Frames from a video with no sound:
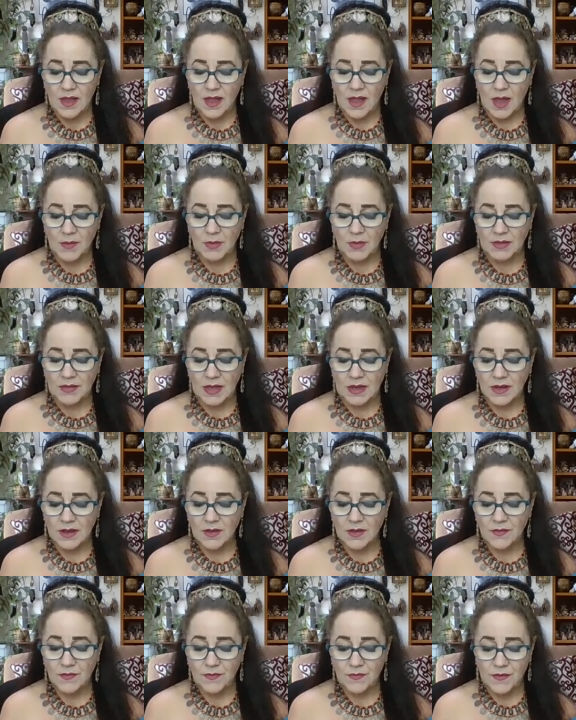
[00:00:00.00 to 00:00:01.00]
amuletic
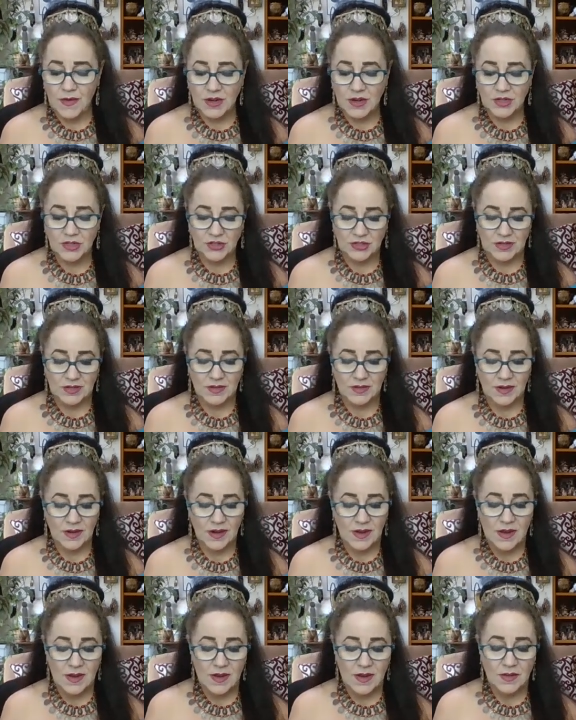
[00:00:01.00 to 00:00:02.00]
function.
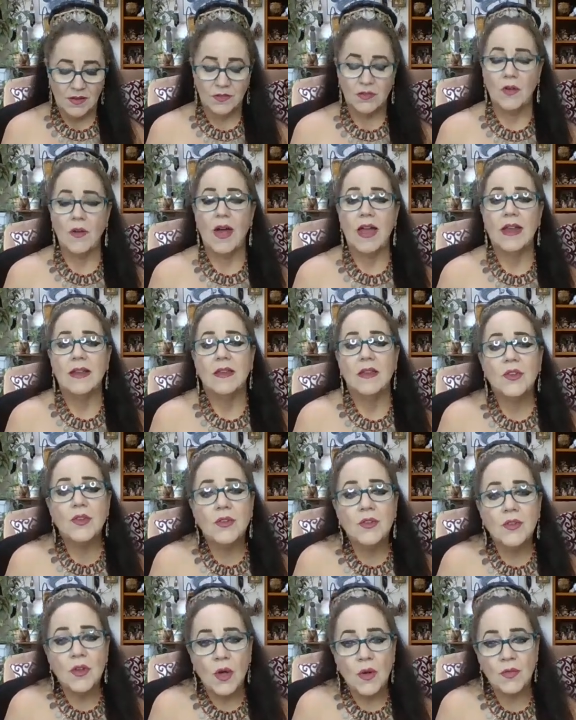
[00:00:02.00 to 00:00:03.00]
So I
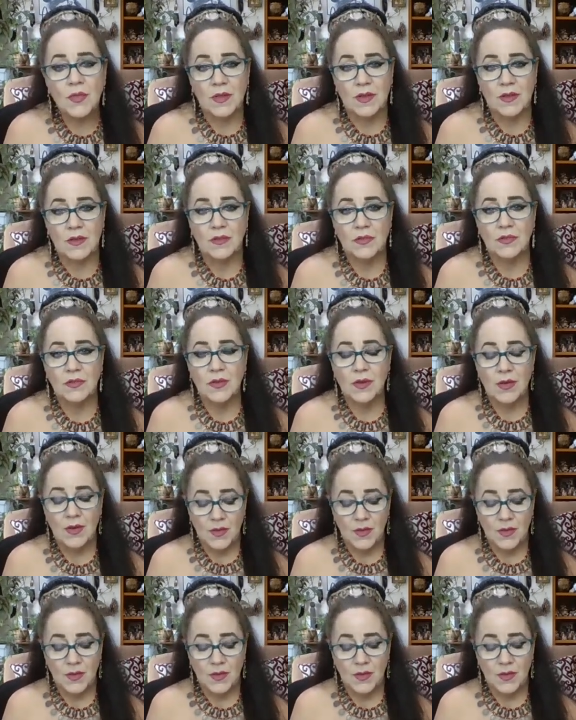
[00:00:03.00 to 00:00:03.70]
didn't know this,